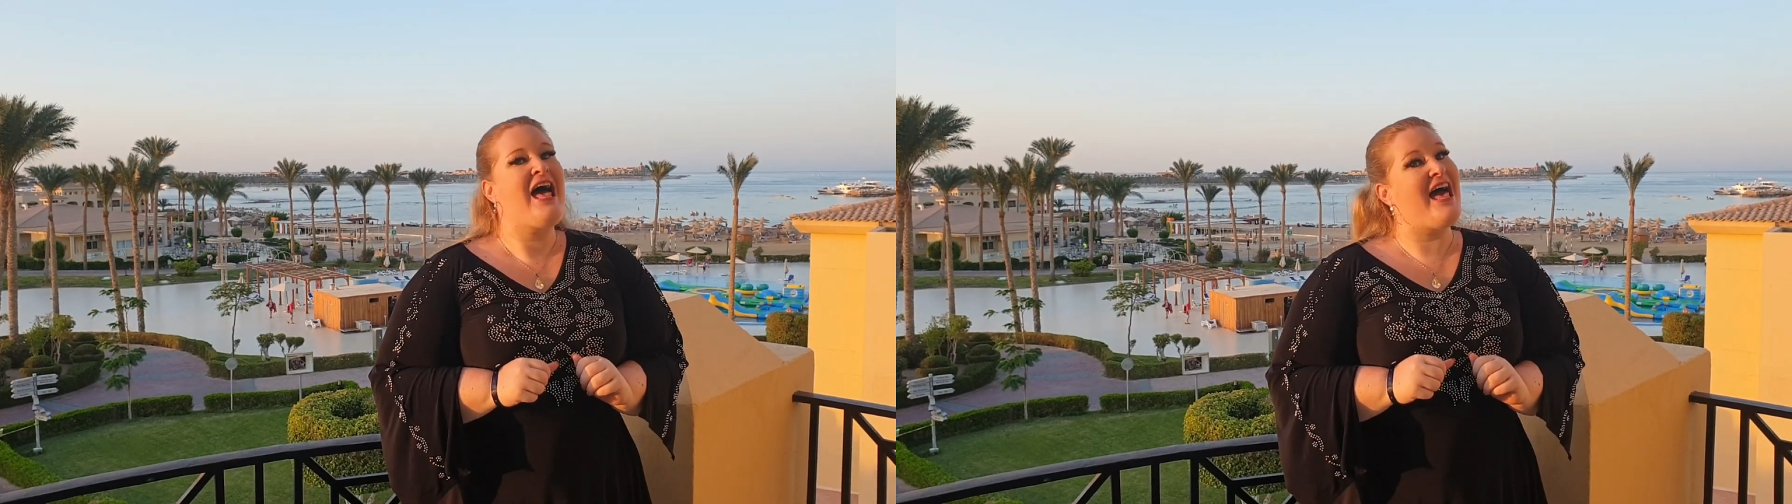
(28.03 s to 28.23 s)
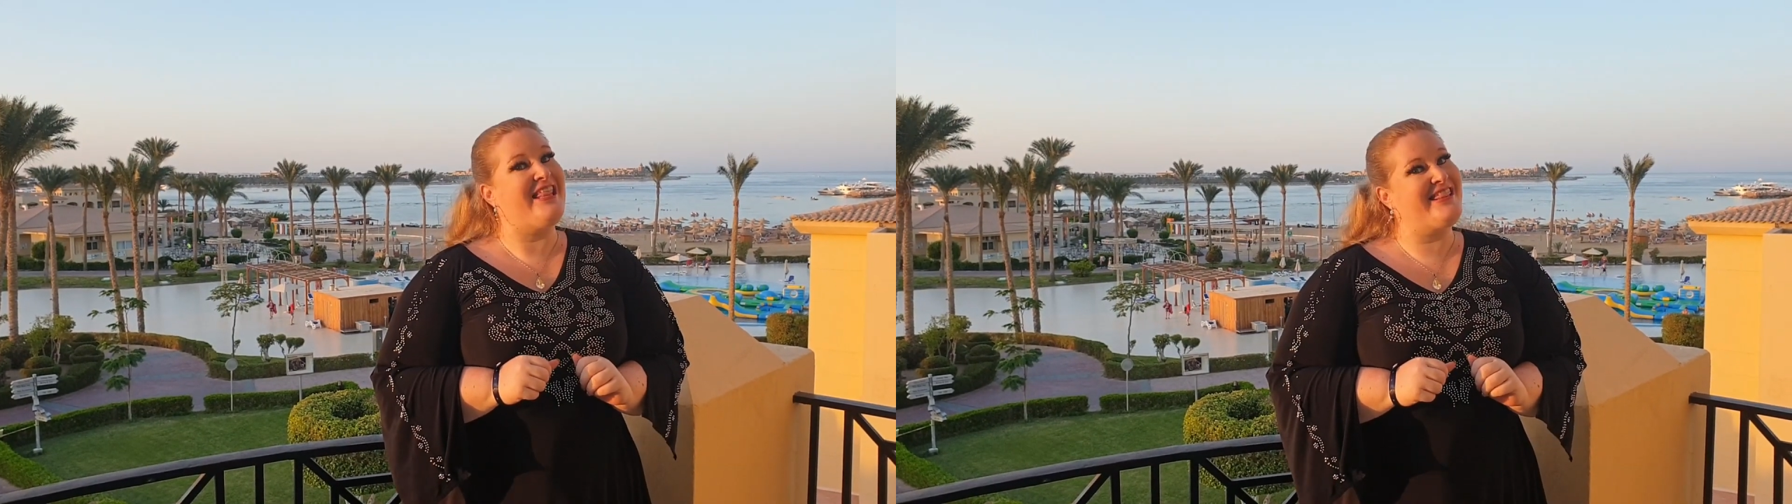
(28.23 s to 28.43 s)

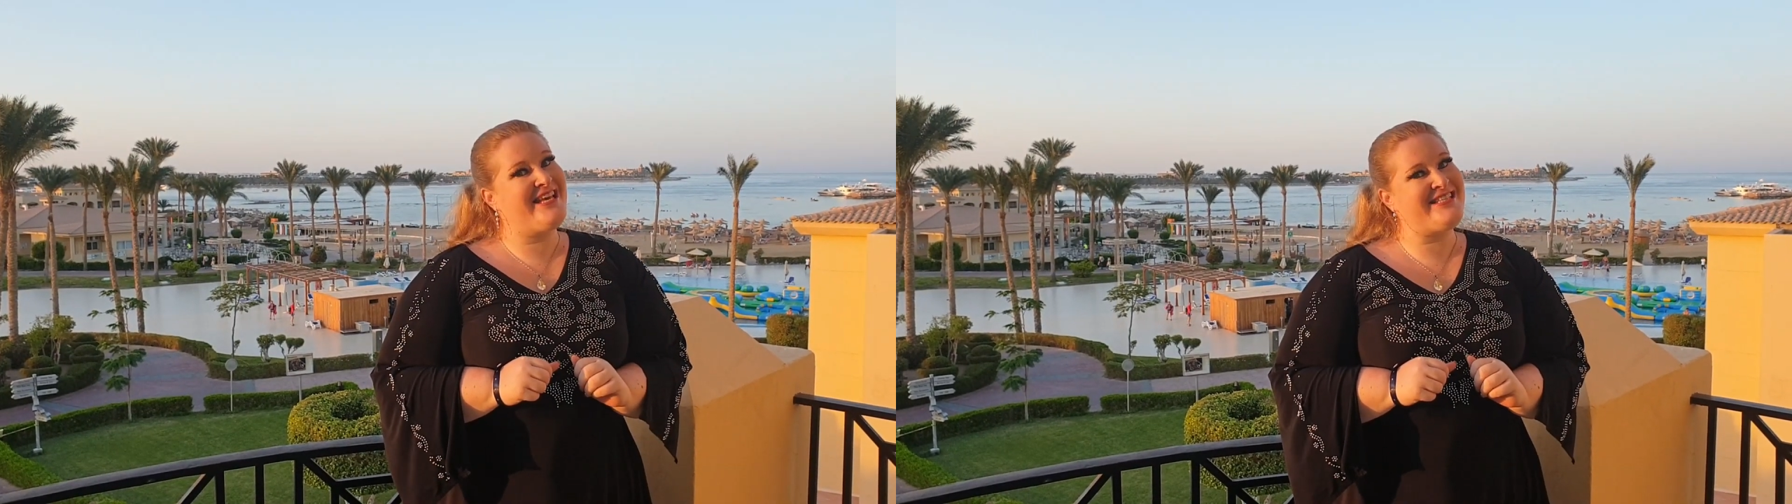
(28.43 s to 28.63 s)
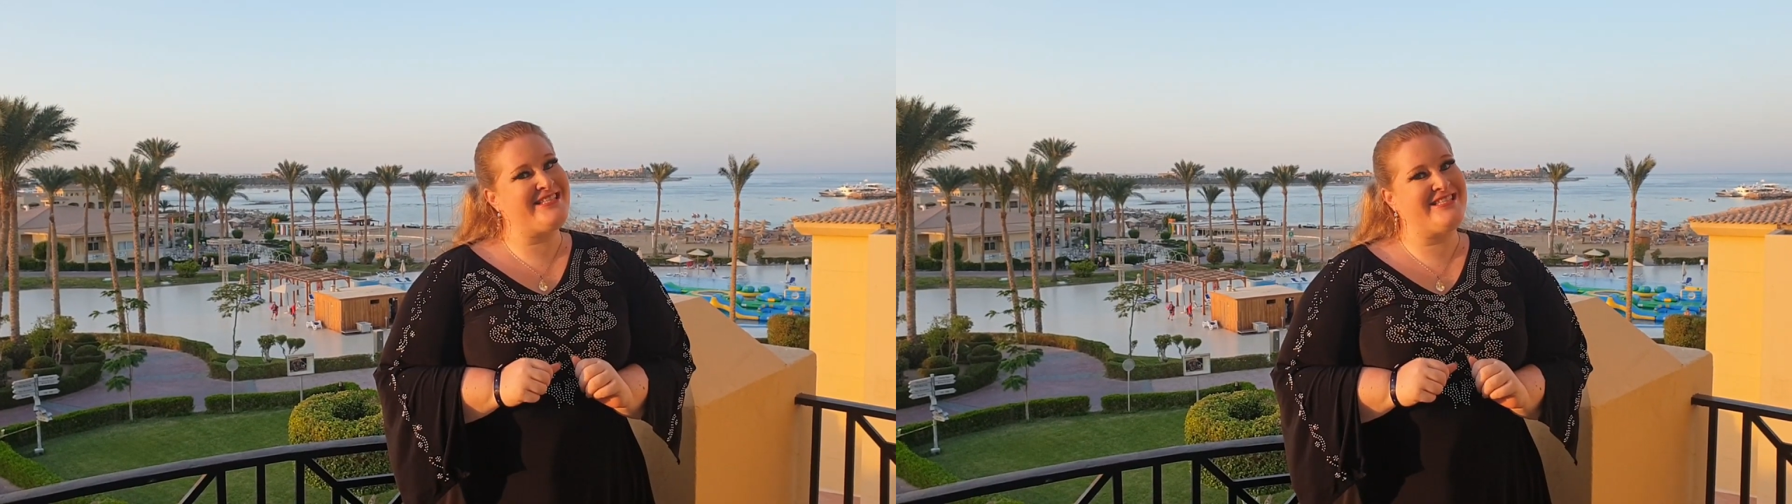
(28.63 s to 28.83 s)
and
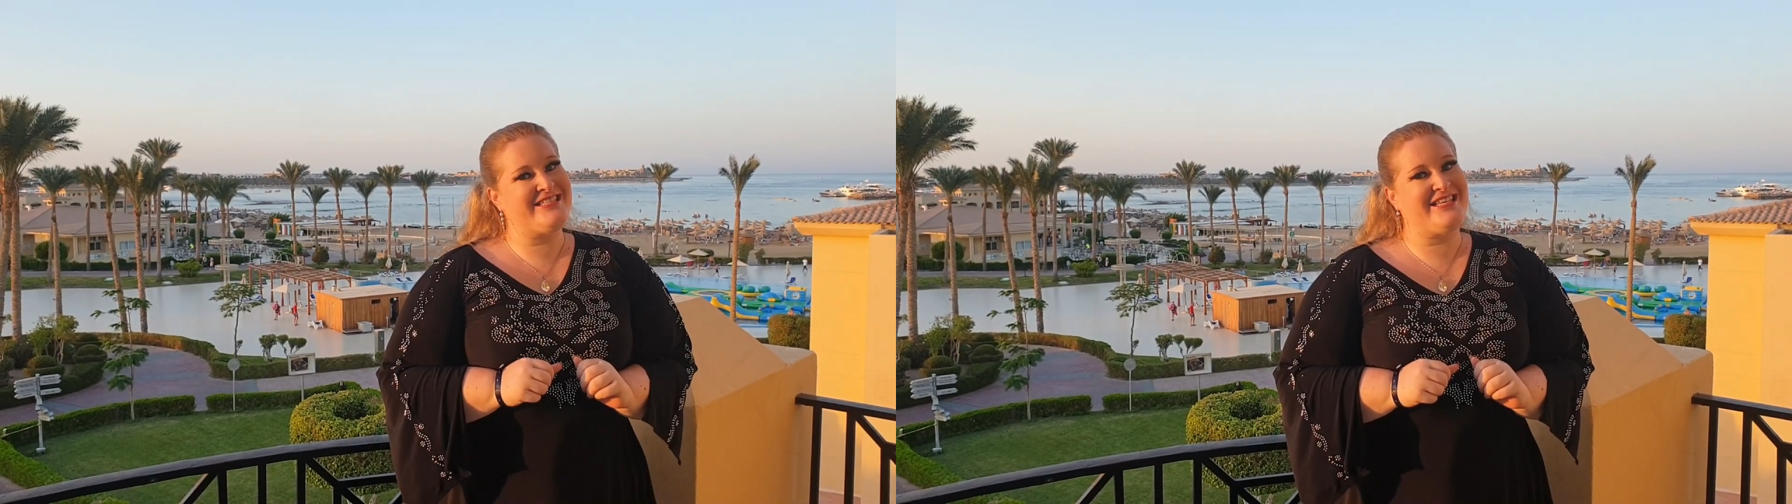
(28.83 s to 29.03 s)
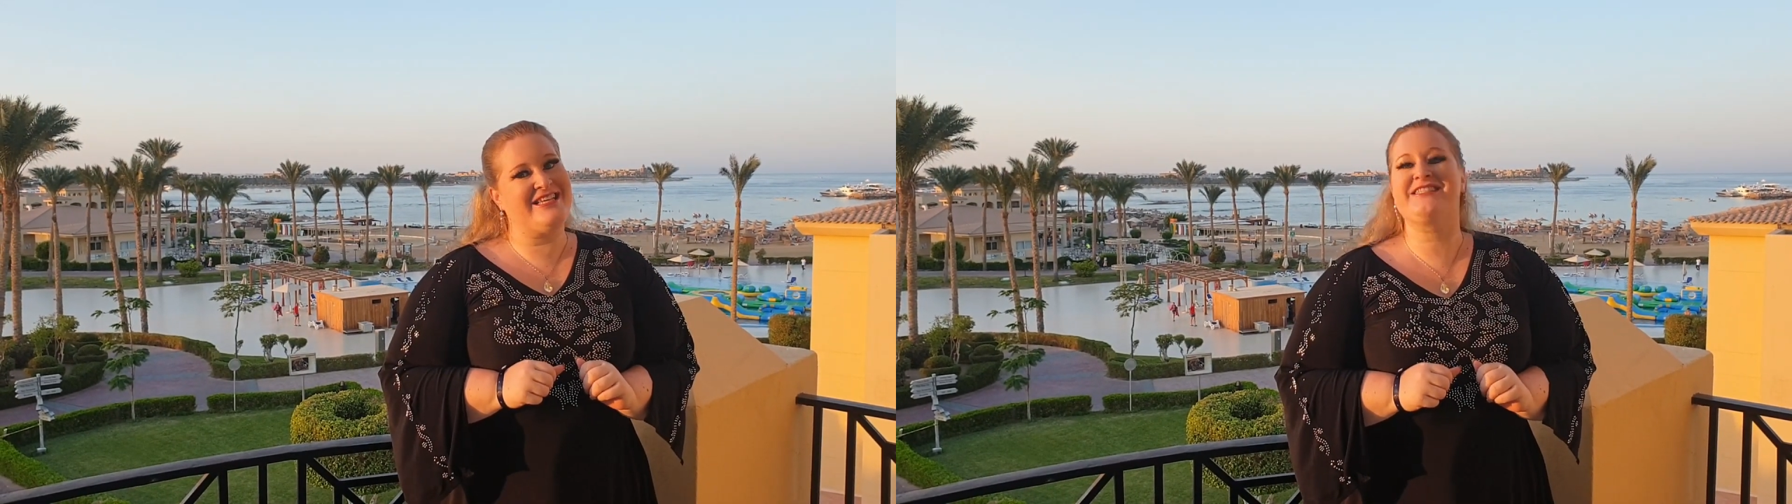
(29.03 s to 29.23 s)

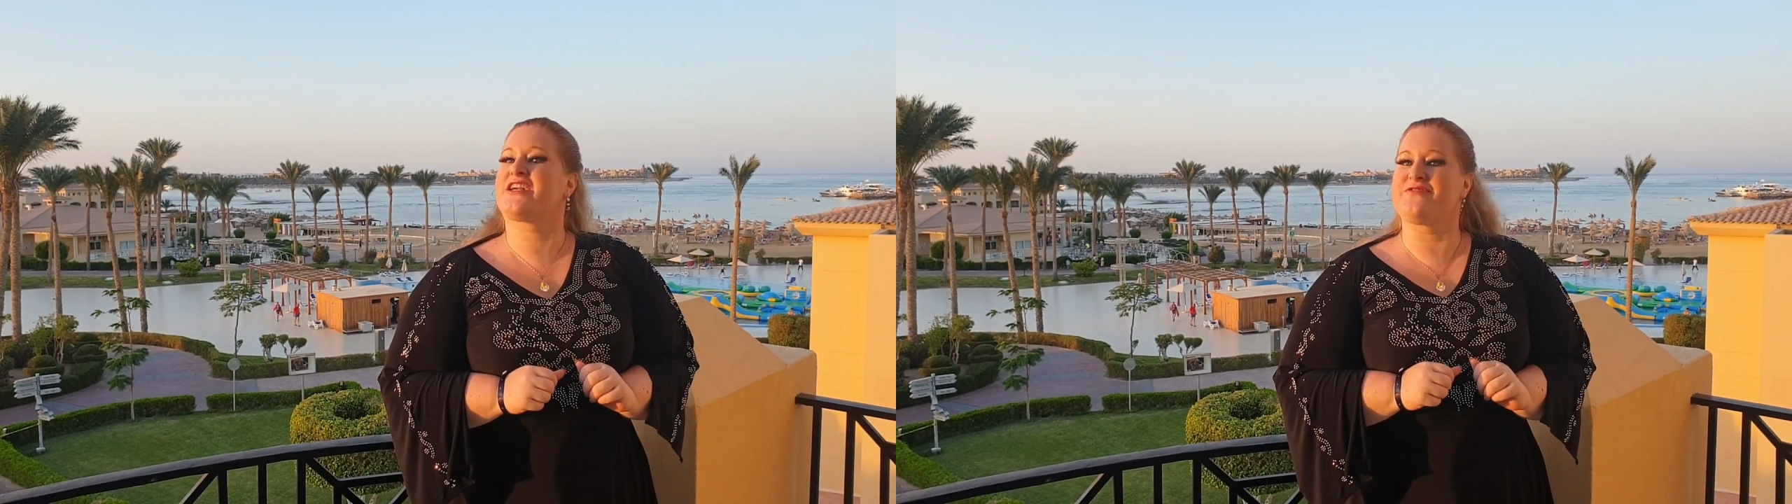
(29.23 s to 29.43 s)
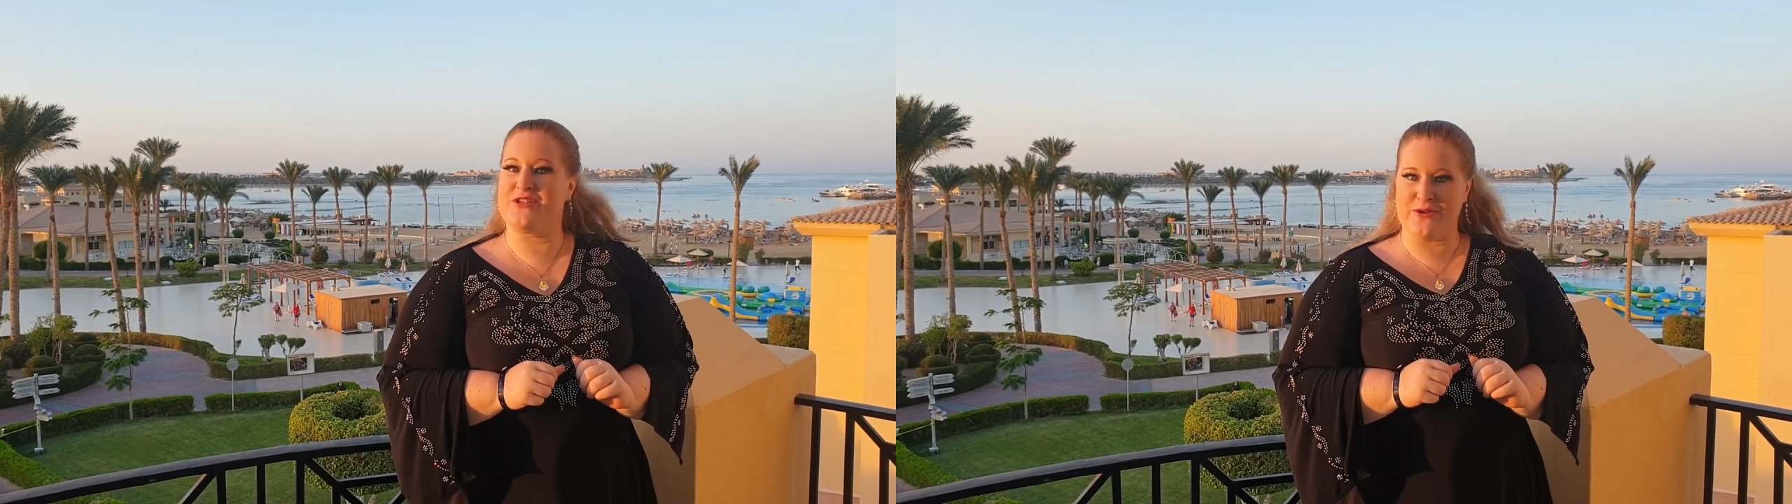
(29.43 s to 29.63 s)
this is
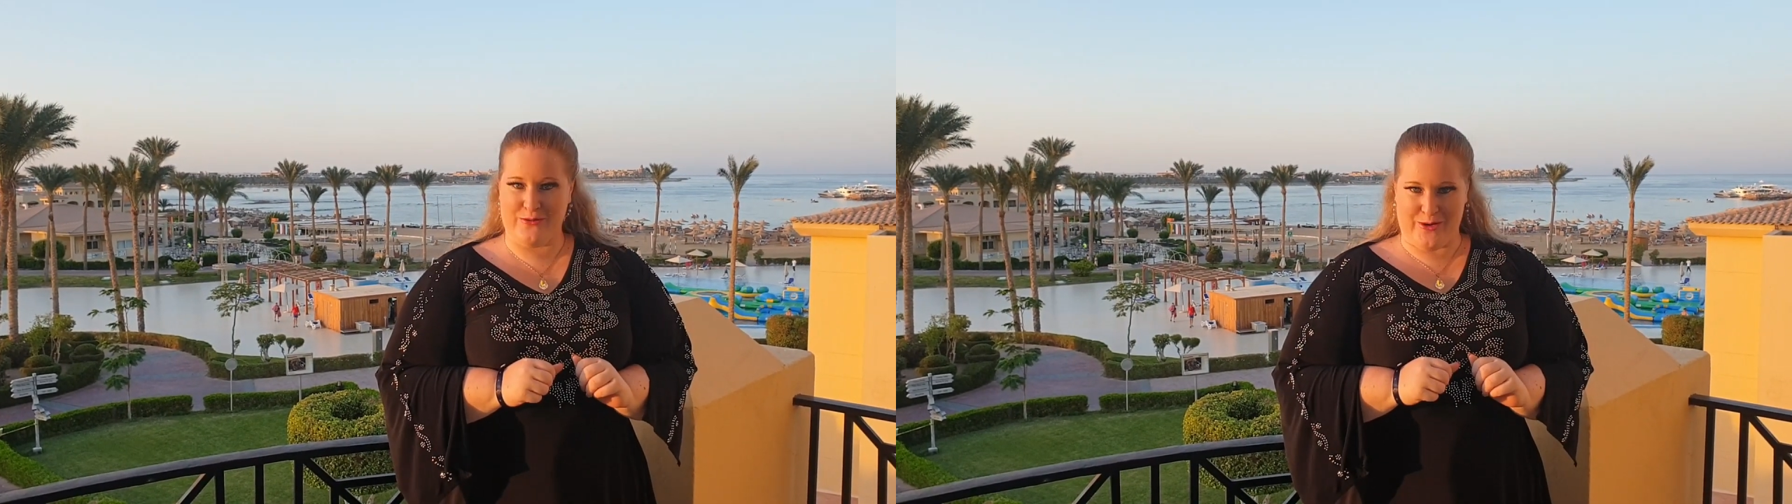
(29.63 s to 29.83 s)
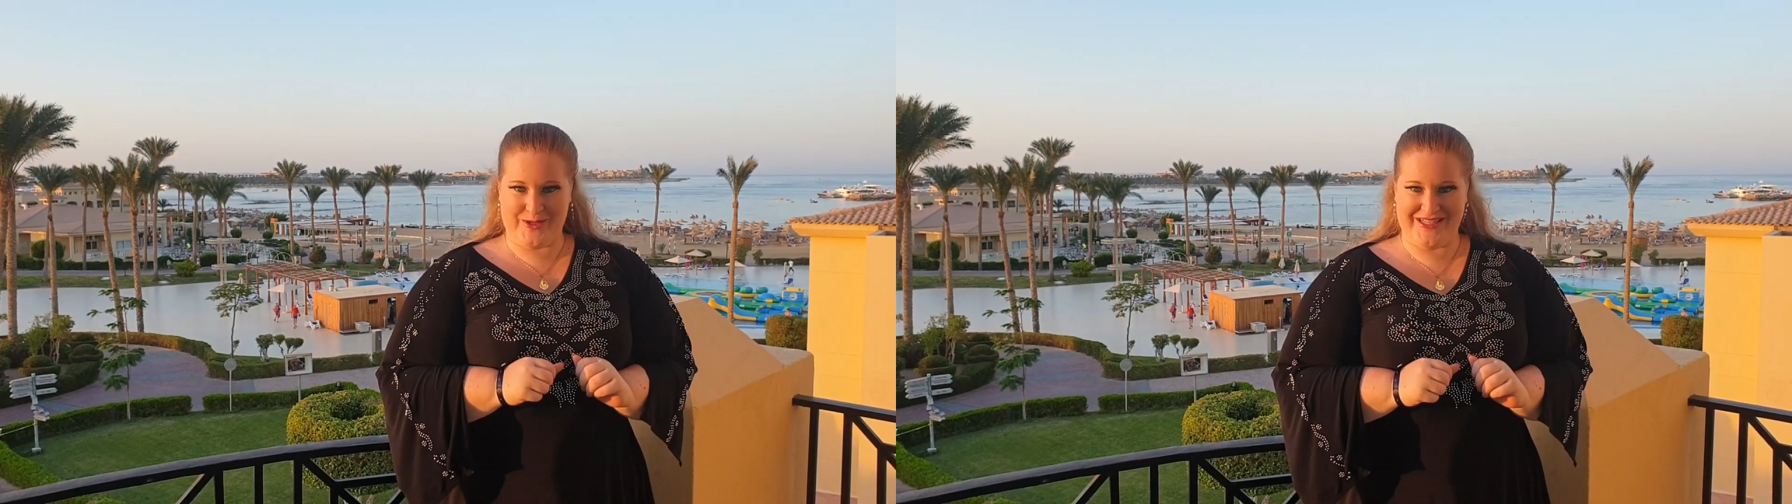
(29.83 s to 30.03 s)
Curves on the
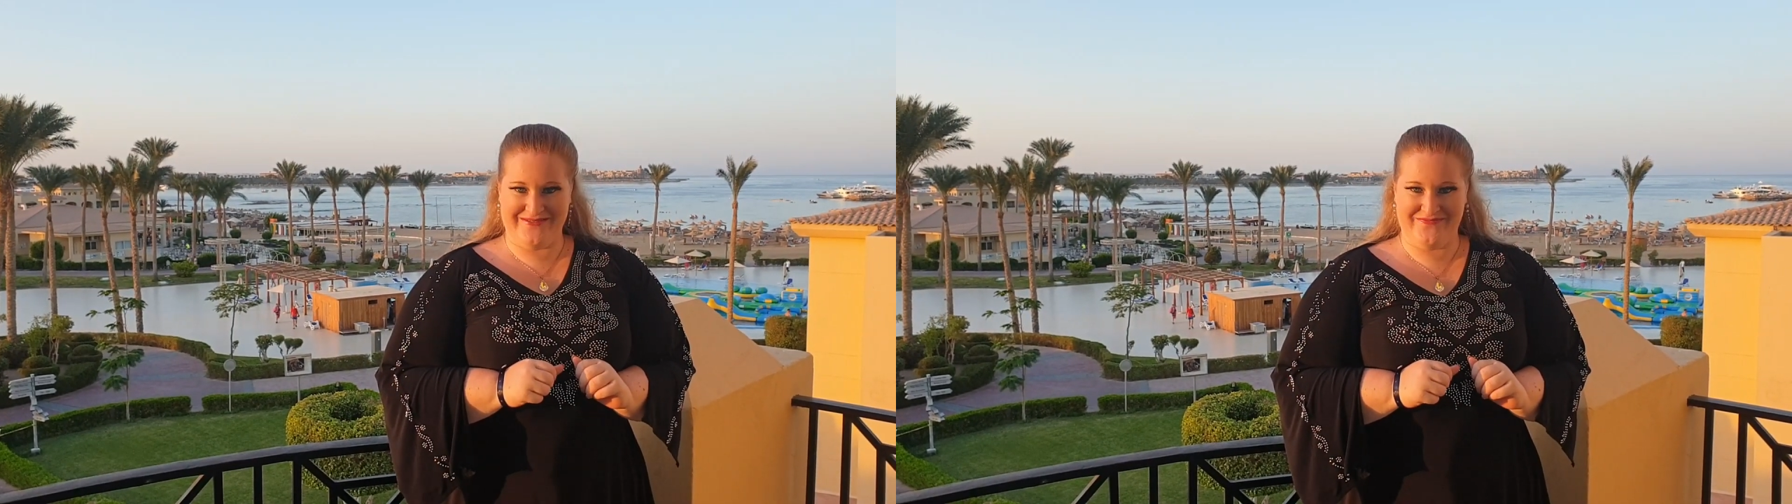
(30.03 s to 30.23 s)
Road.